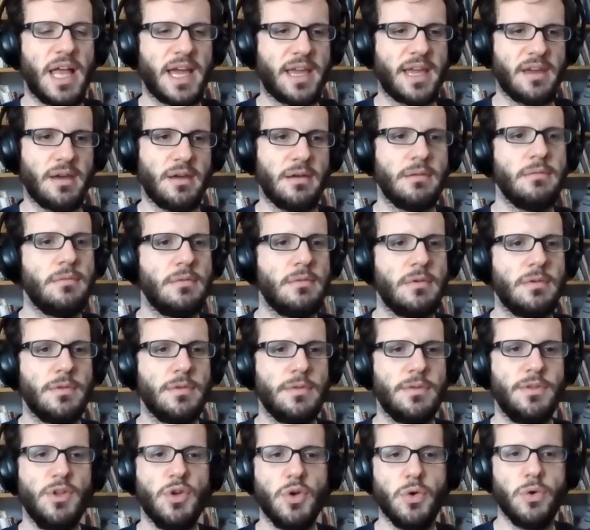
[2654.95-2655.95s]
like a
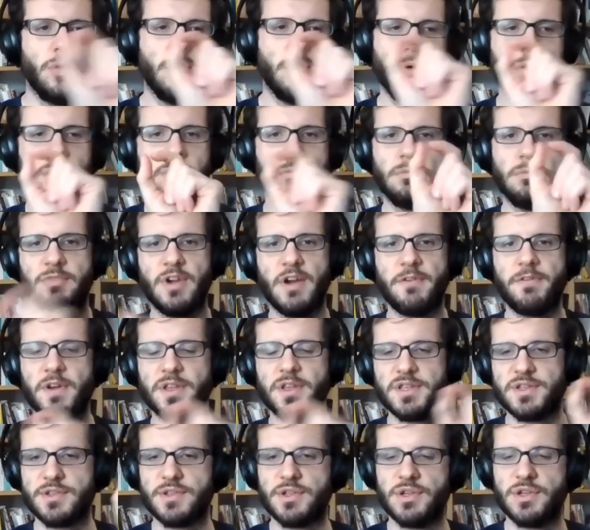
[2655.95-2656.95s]
new
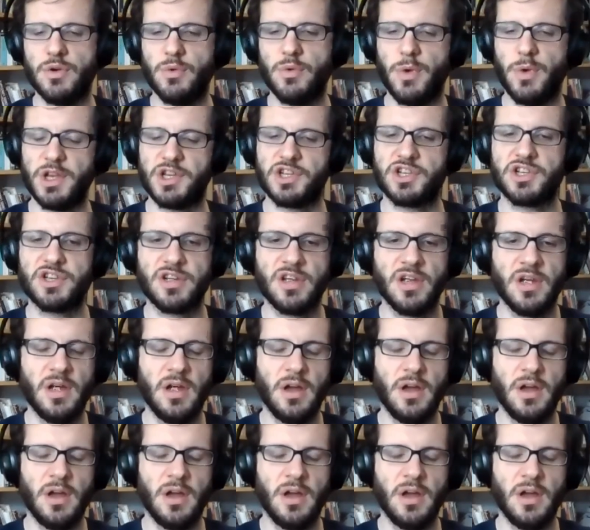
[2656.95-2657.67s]
reference to which